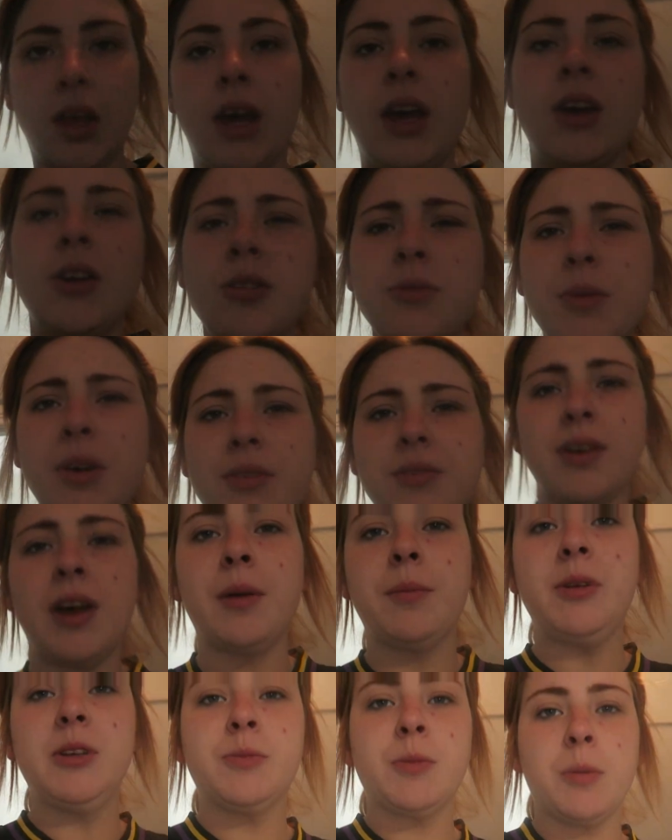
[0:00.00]
I hope my
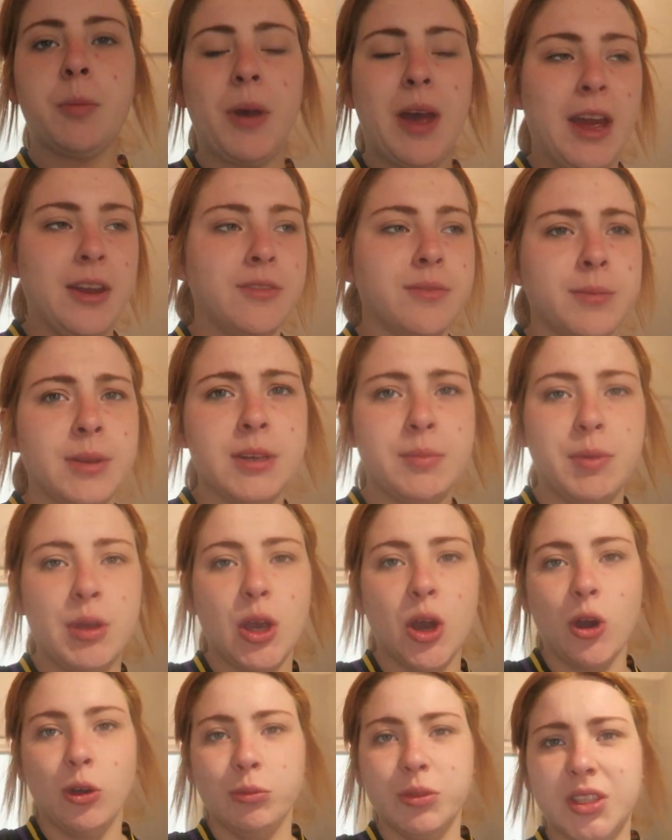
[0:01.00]
family's prepared for me to be
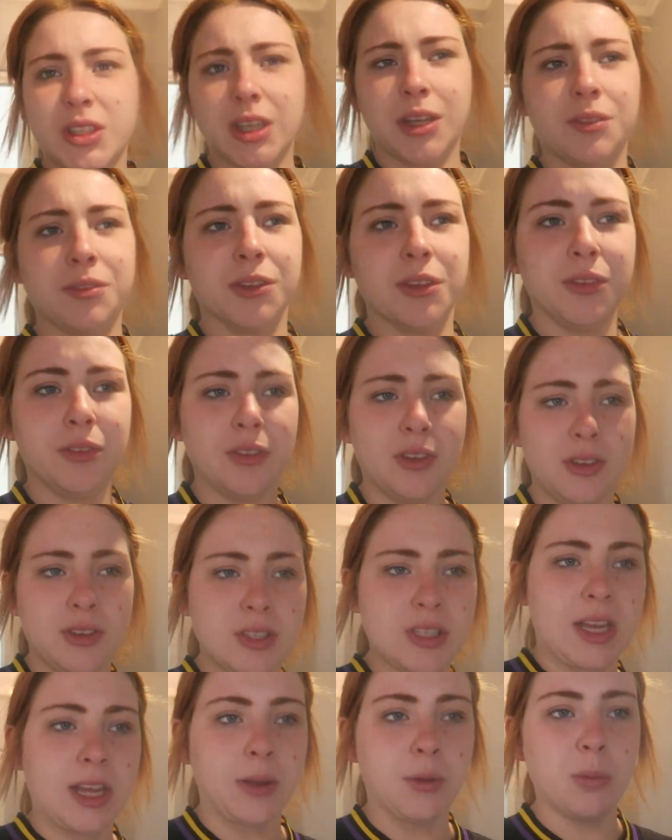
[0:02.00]
homesick for the
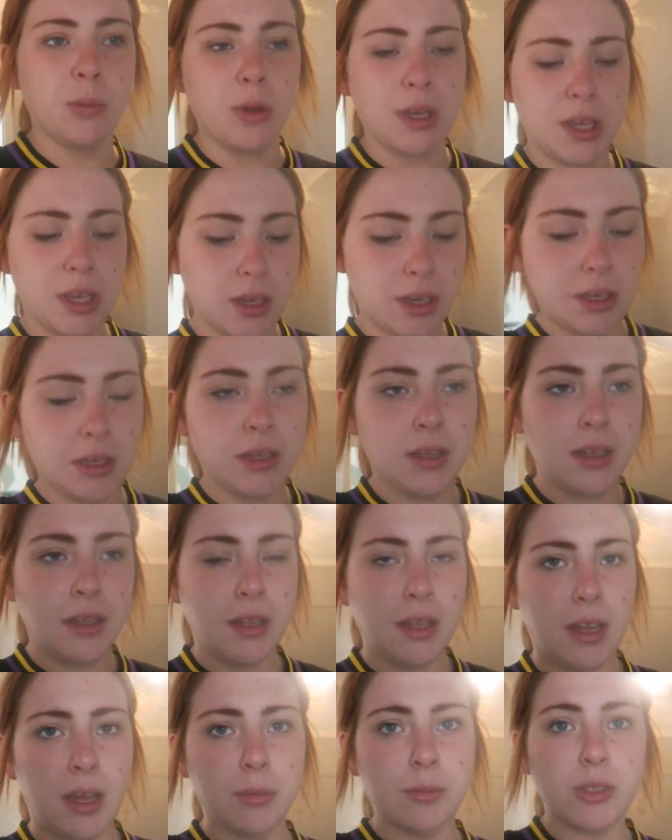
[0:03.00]
first like week.
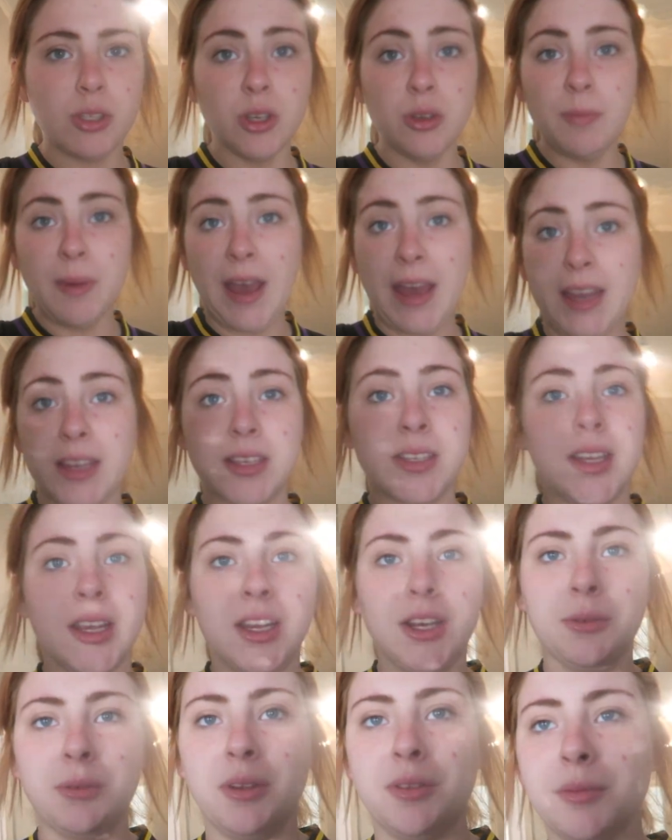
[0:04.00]
I'm so bad at
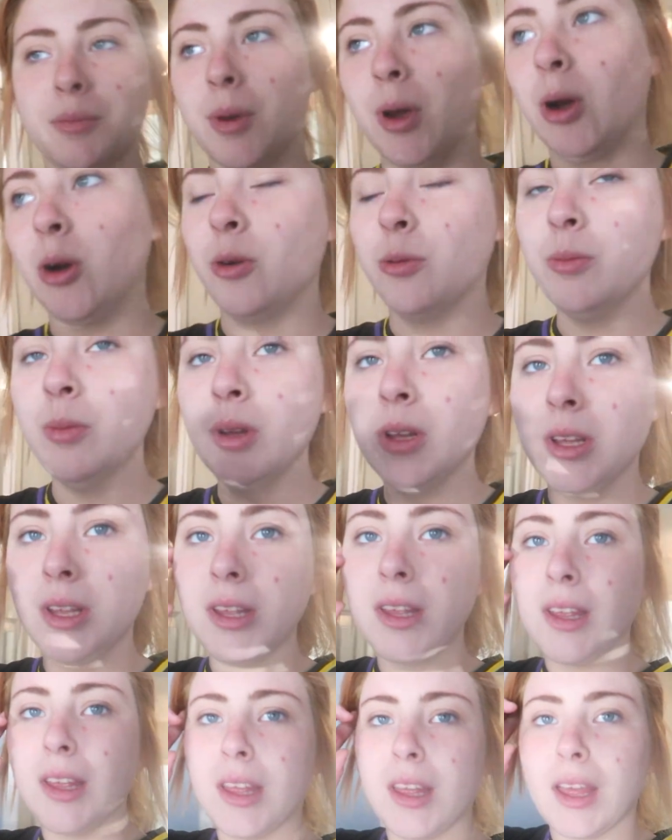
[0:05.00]
staying away from home
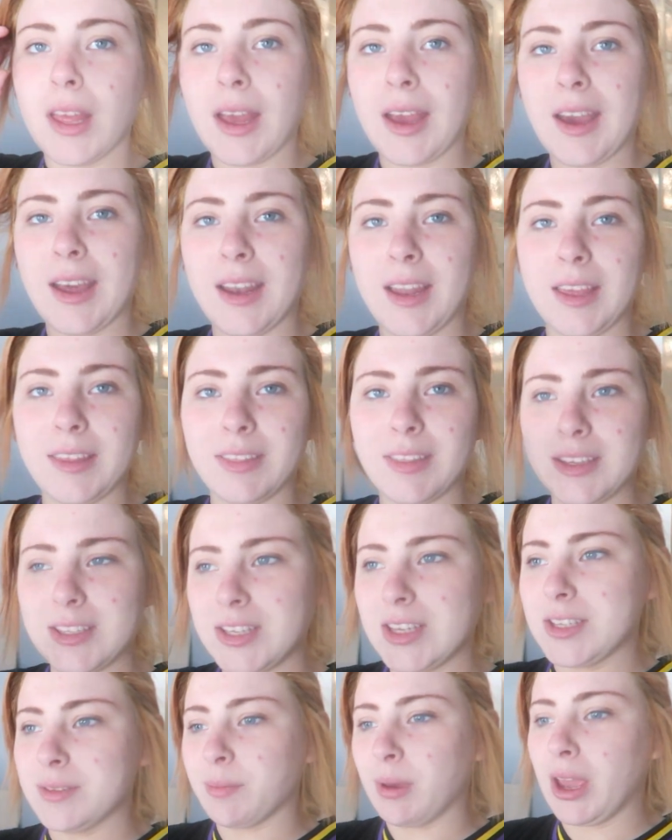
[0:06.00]
and like
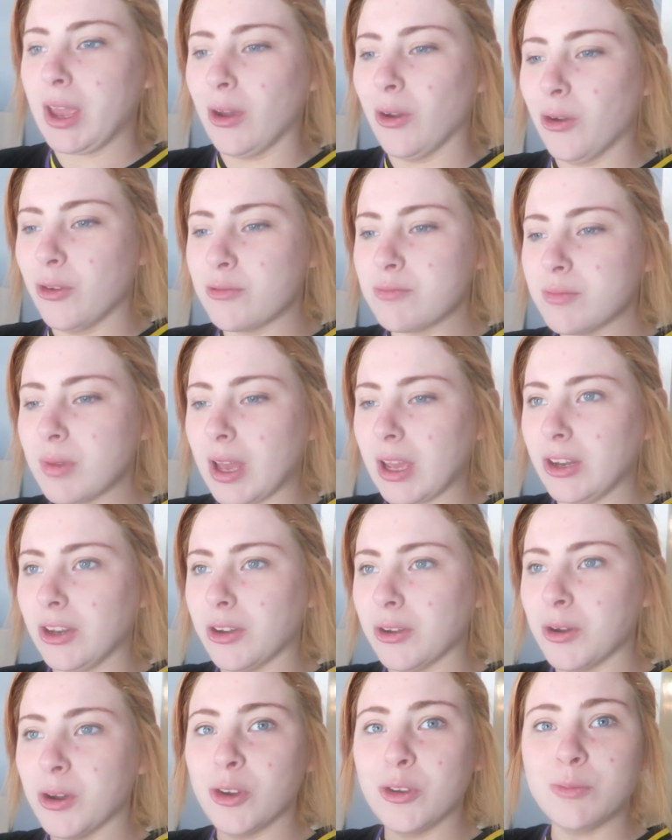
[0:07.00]
this is my home. I
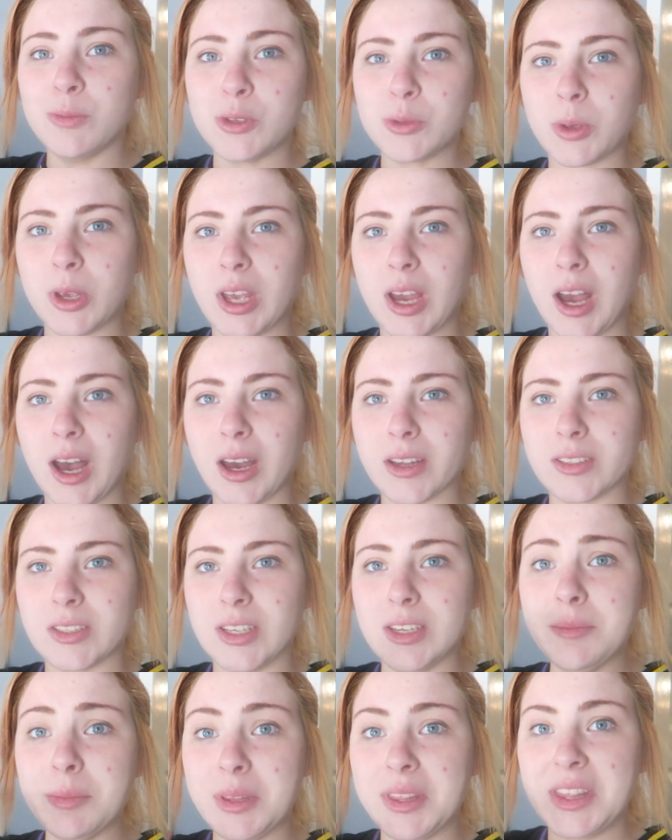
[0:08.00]
know home is where your heart
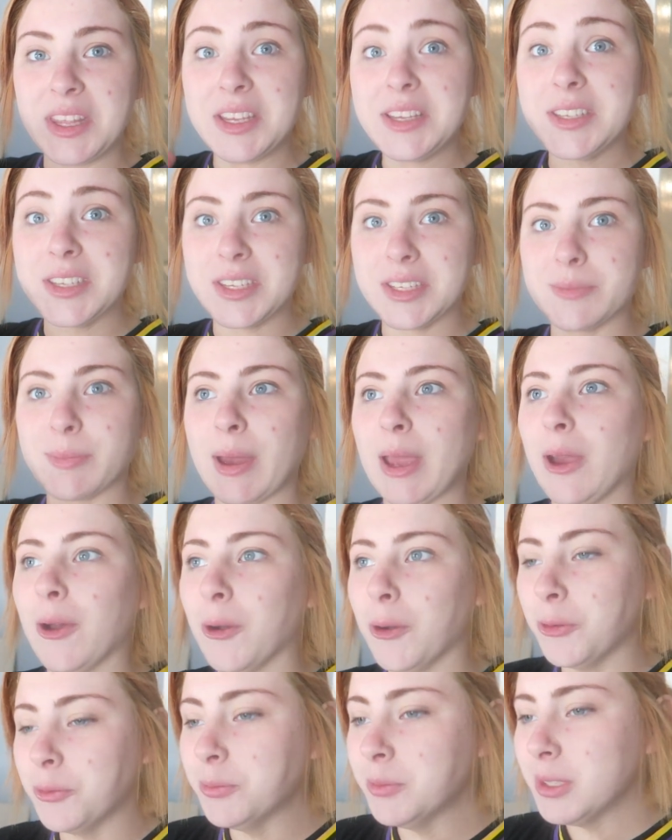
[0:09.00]
is, but this is my
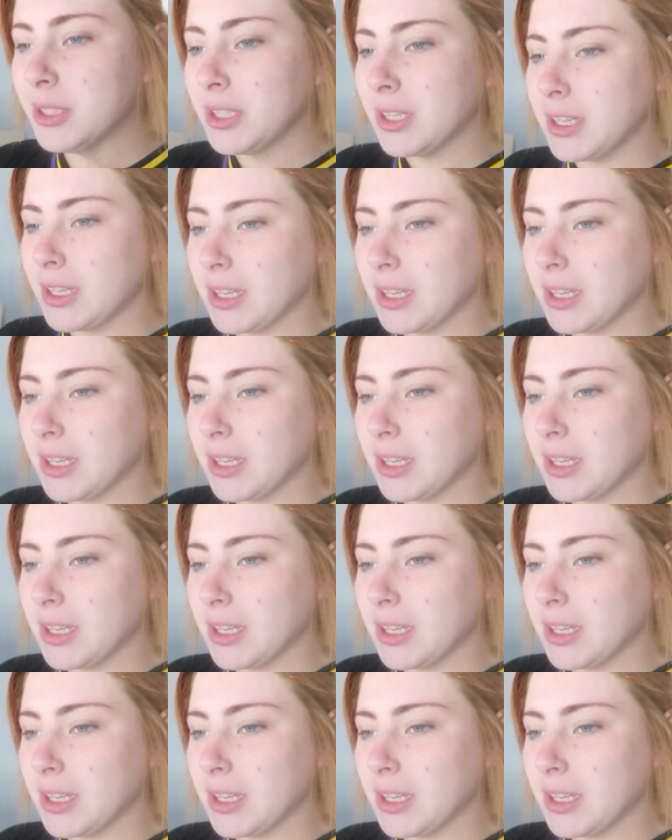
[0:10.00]
home.